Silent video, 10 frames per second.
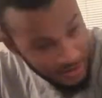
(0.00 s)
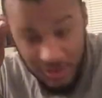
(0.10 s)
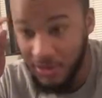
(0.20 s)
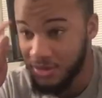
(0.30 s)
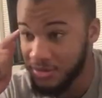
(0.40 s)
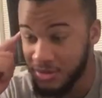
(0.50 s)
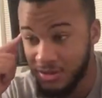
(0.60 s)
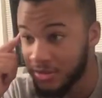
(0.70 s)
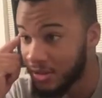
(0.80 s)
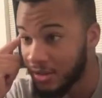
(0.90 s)

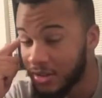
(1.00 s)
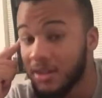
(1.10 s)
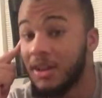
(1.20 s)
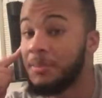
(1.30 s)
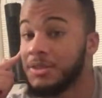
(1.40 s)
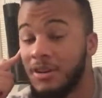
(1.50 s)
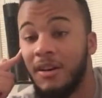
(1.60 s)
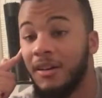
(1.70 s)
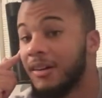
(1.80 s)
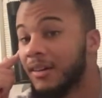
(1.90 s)
atrocious. Like, I'm
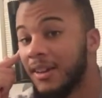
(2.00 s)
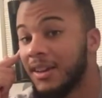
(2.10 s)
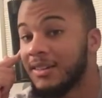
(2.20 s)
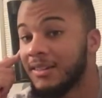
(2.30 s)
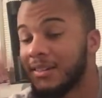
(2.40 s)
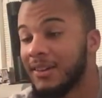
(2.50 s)
sorry. Like,